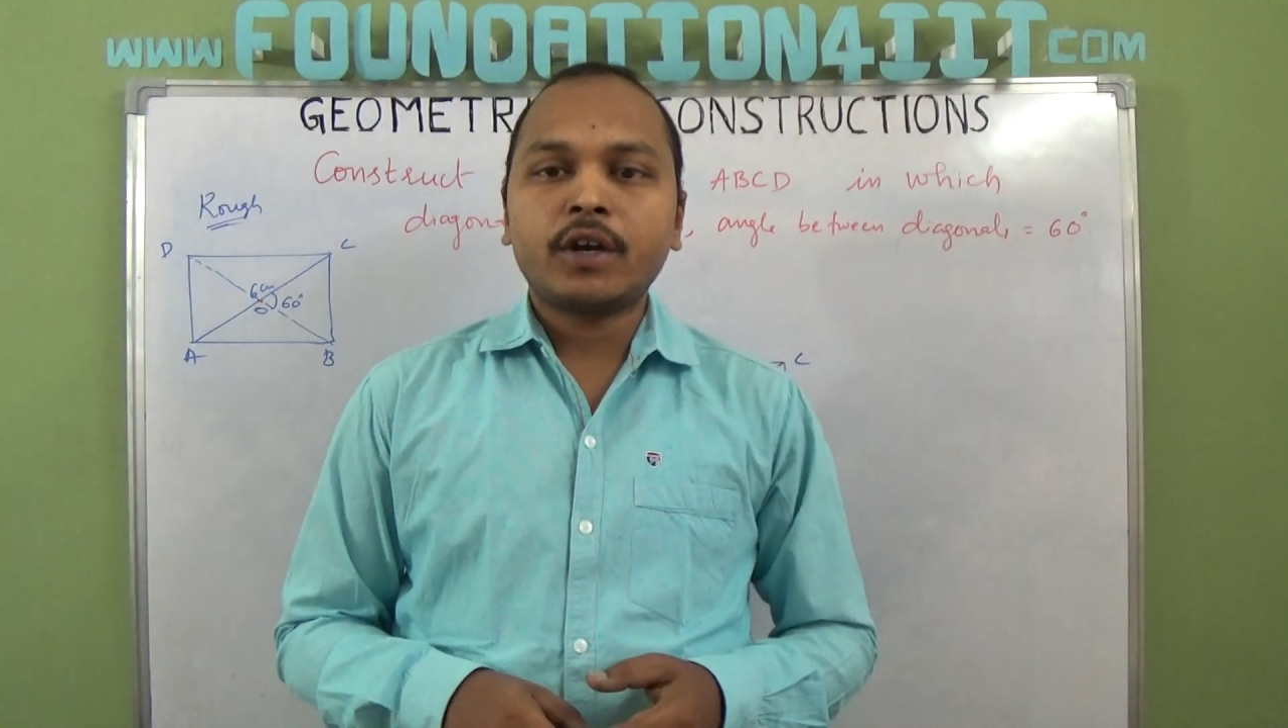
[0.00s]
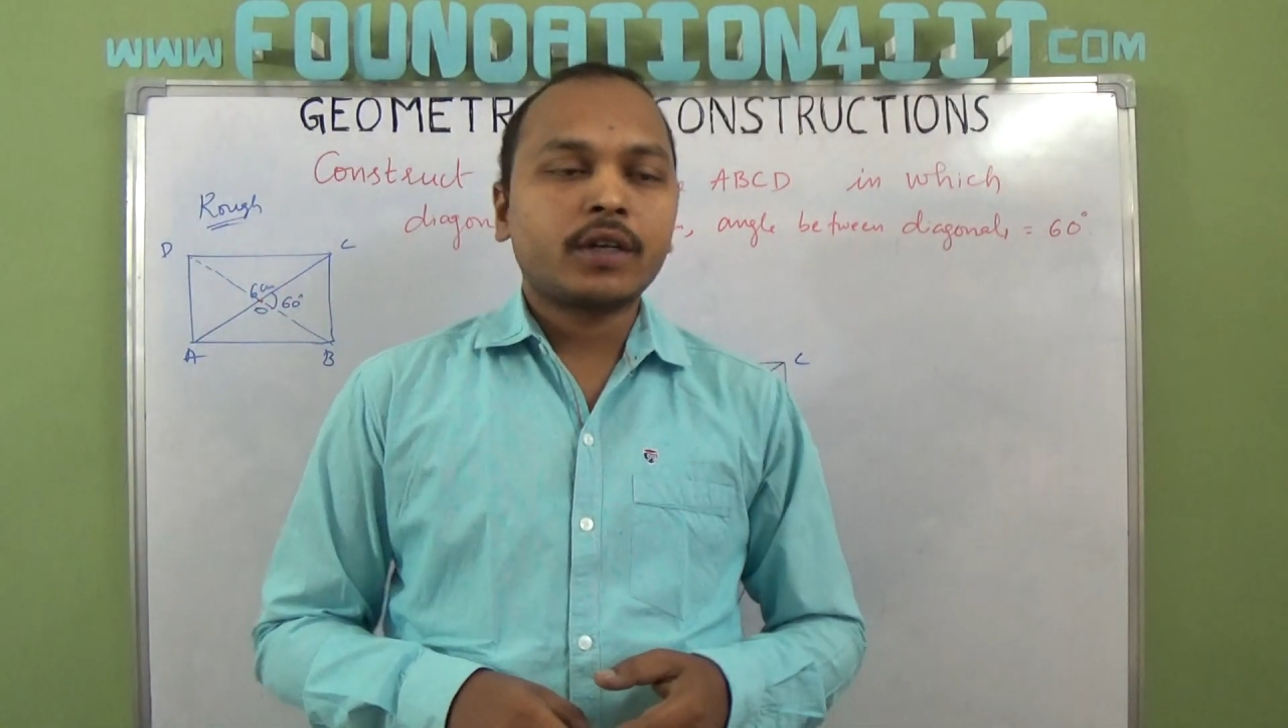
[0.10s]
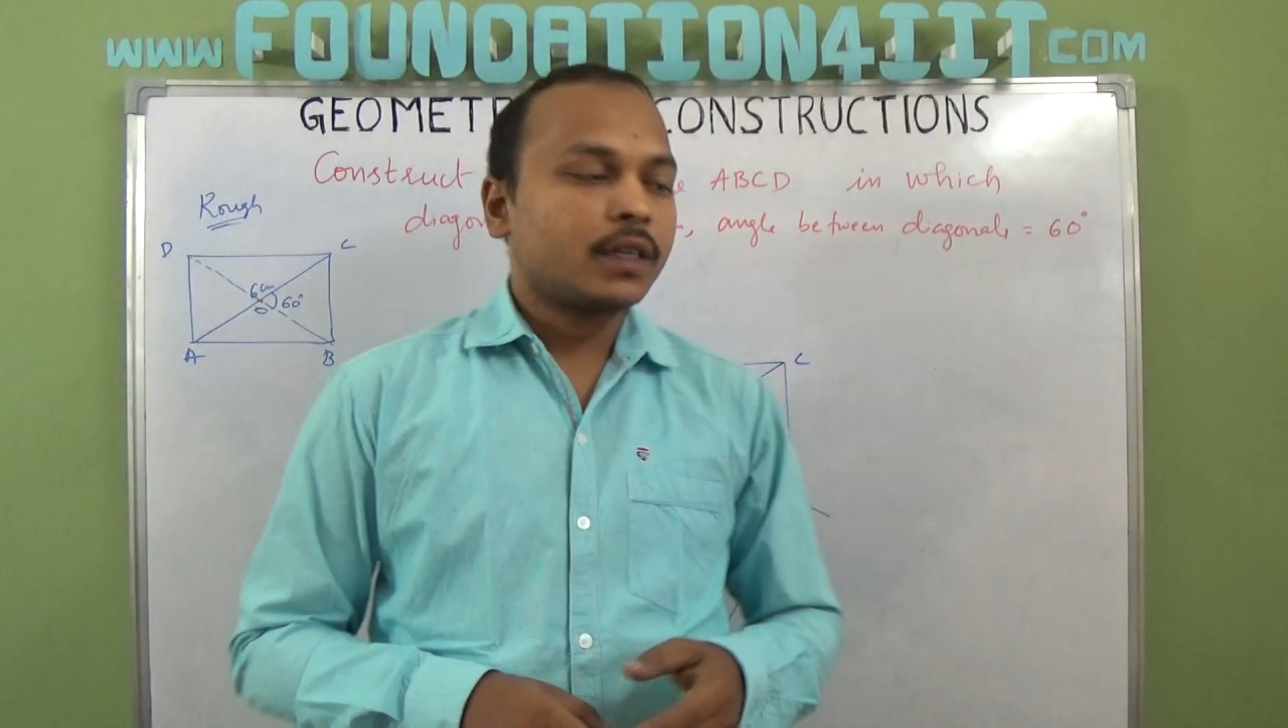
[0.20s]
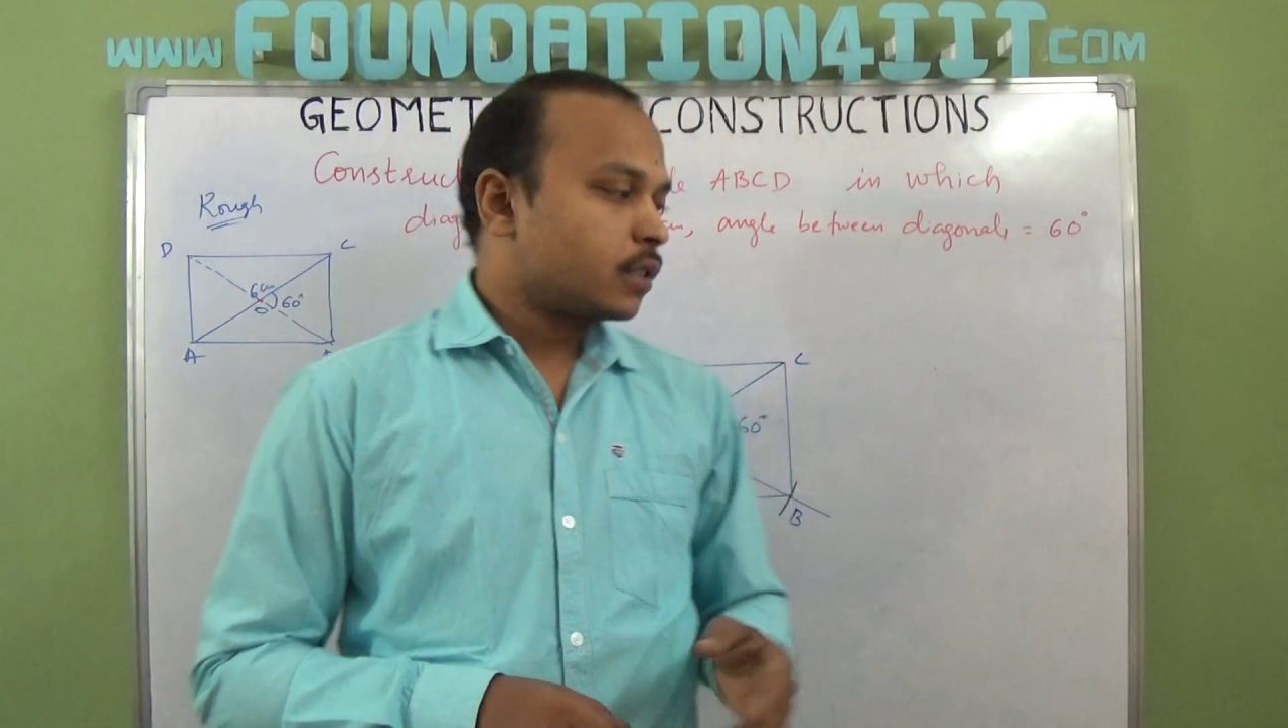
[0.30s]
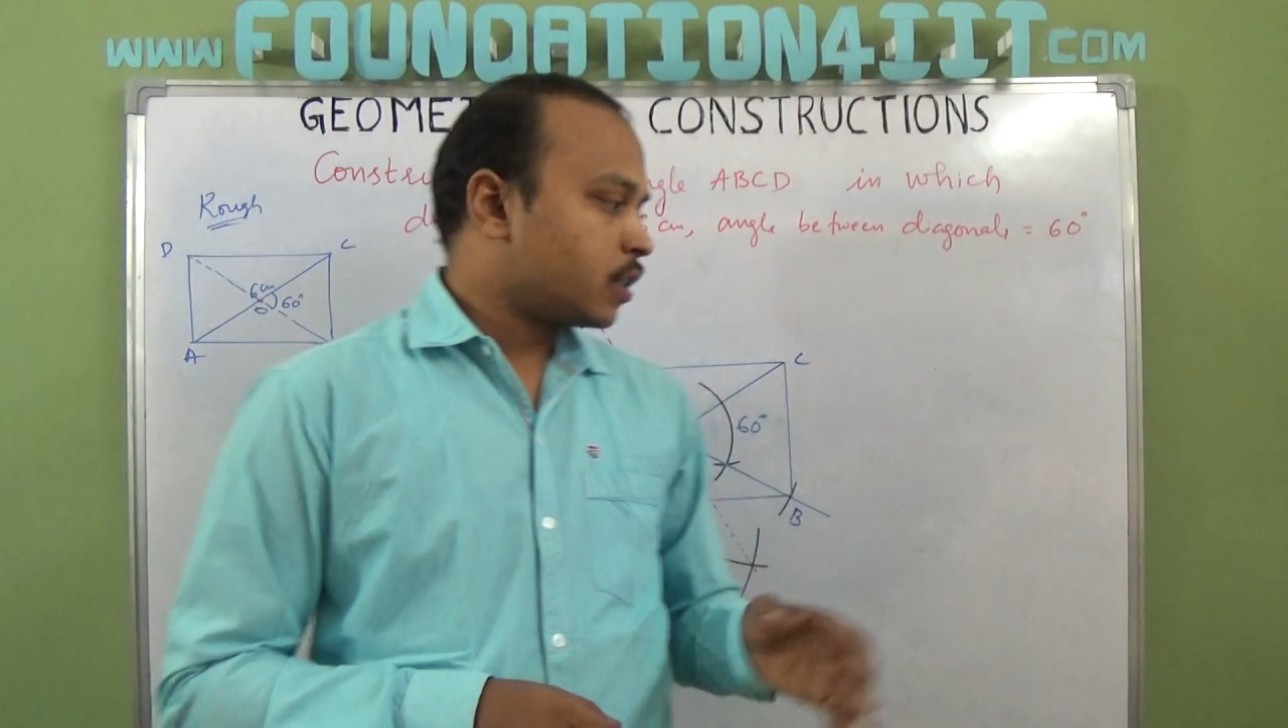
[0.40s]
have to
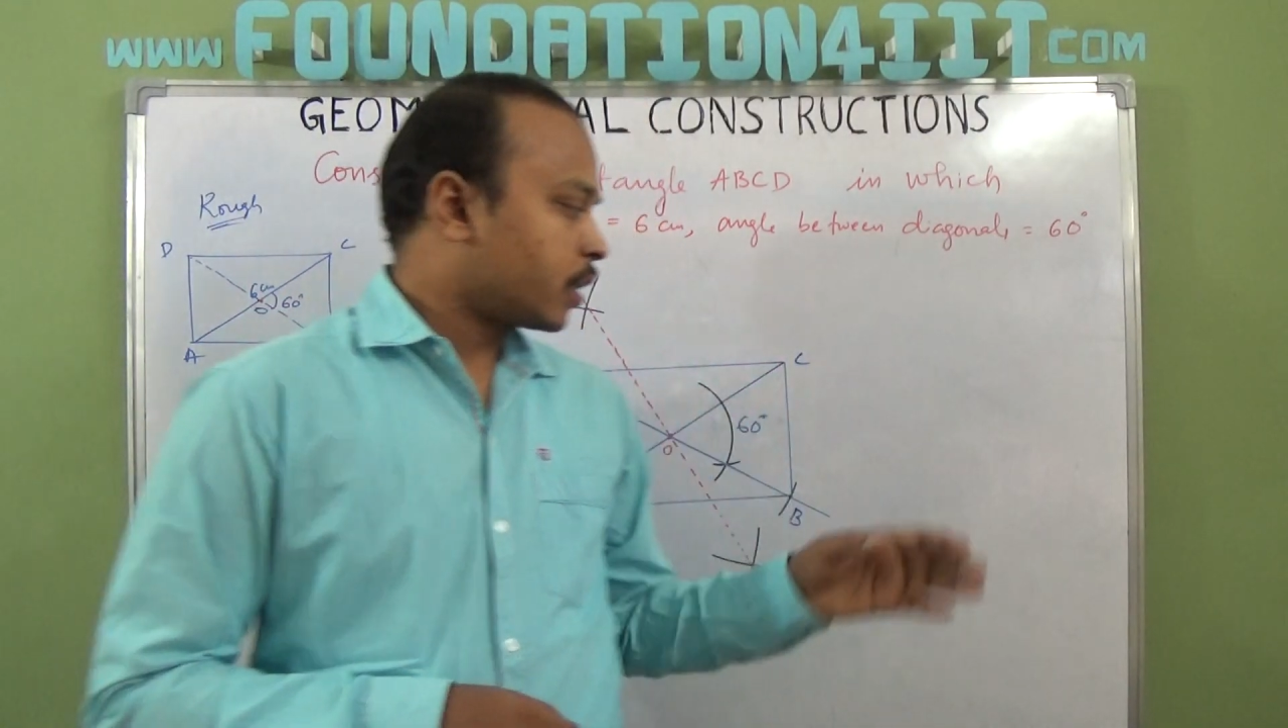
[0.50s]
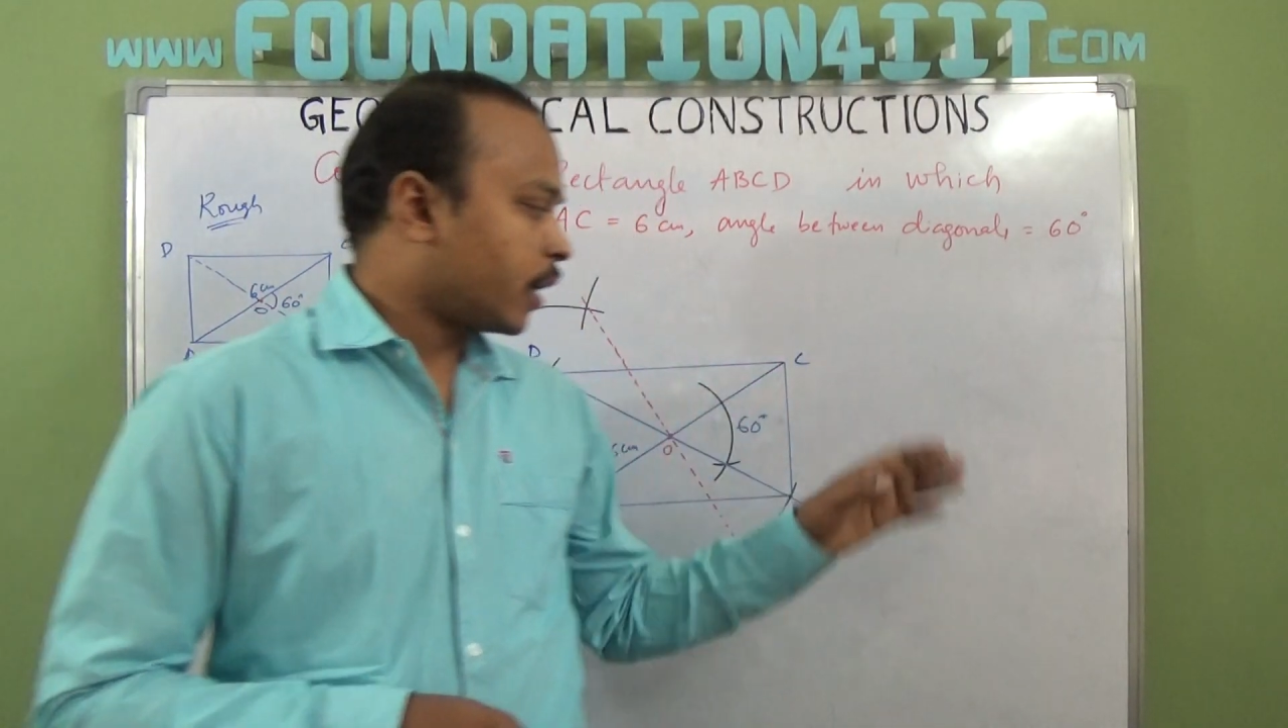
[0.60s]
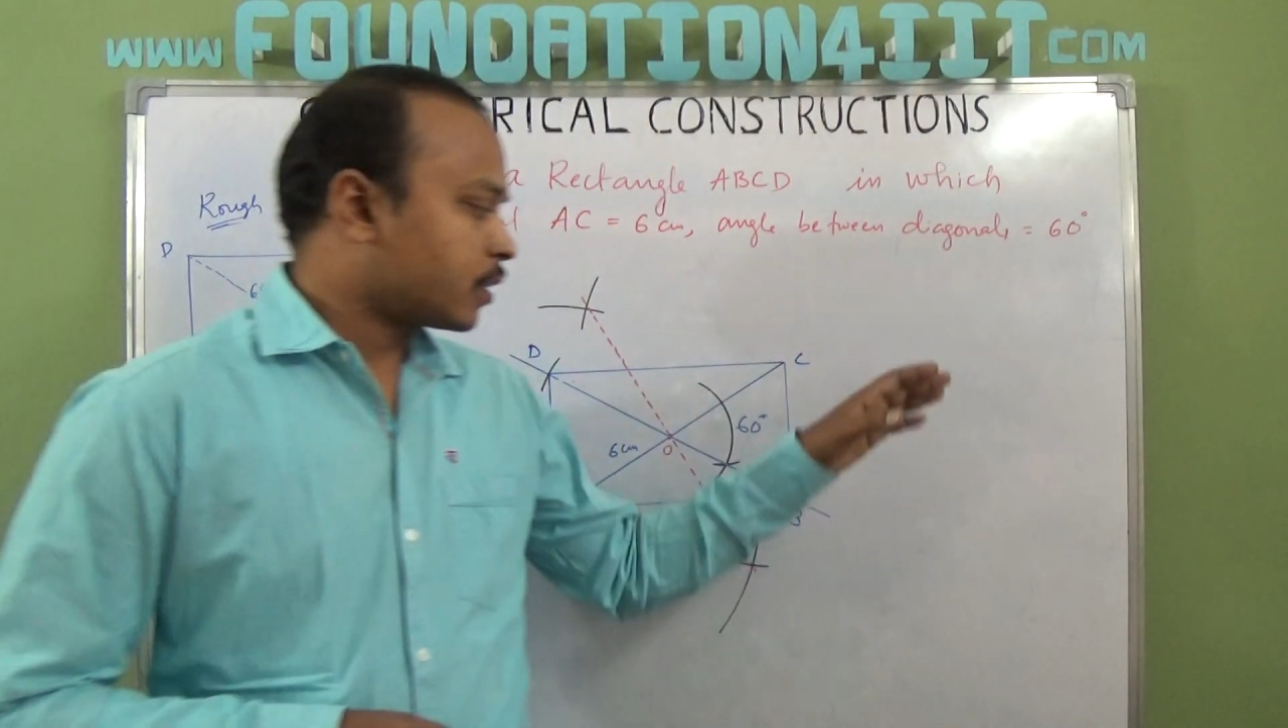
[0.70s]
construct.